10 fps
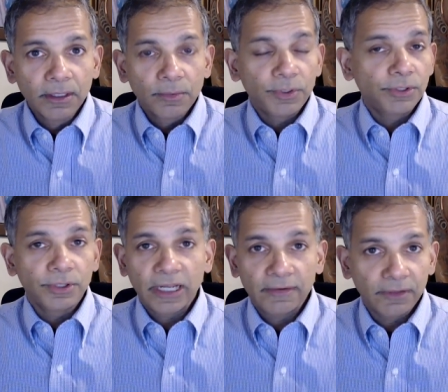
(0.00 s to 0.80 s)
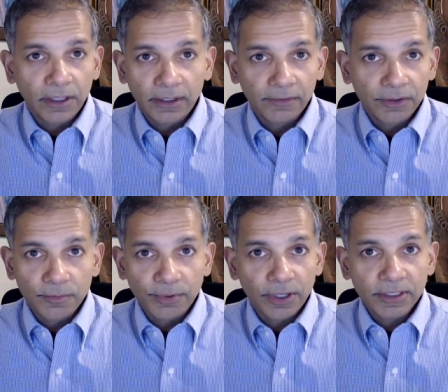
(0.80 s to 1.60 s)
We don't have a lot of
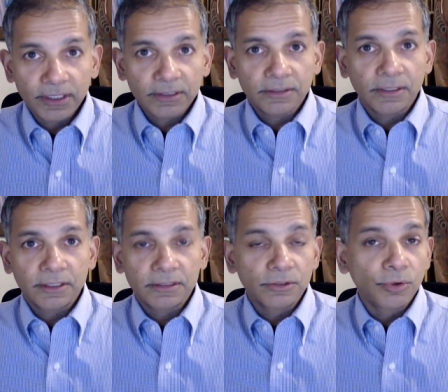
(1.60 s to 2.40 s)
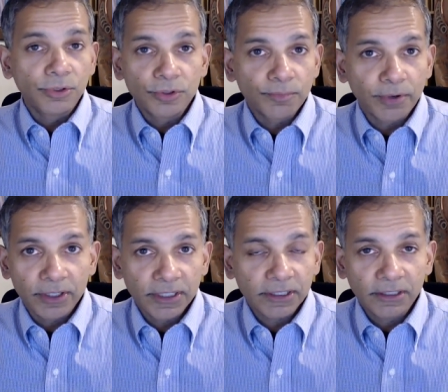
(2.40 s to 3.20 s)
new projects. There's no new
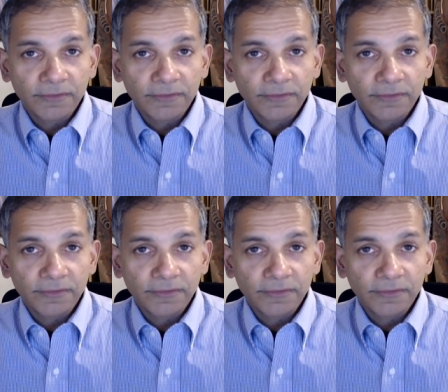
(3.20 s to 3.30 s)
project in the